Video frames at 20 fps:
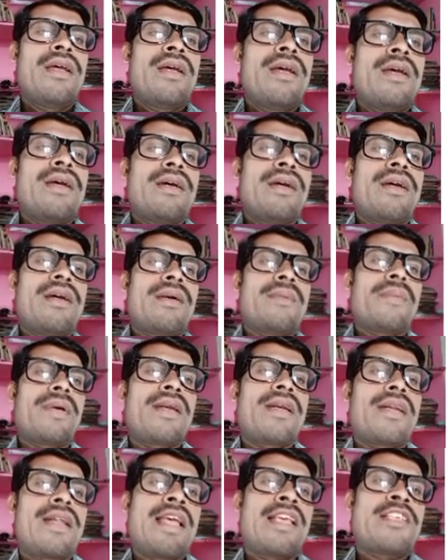By
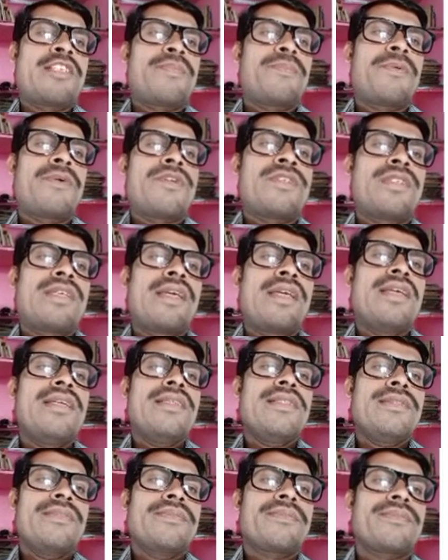
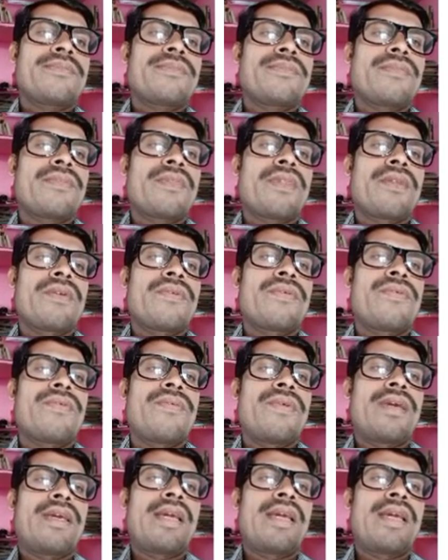transposing, we